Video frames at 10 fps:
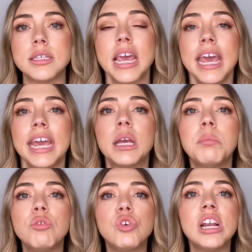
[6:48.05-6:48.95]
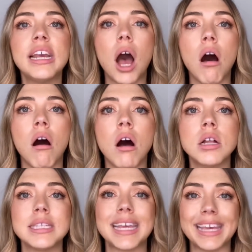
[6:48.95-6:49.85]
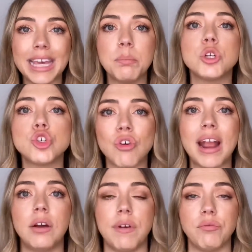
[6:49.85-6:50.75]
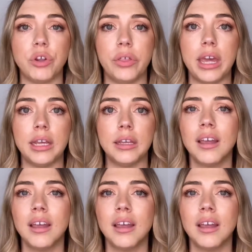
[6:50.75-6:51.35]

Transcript: it can be really hard to keep a track of everything.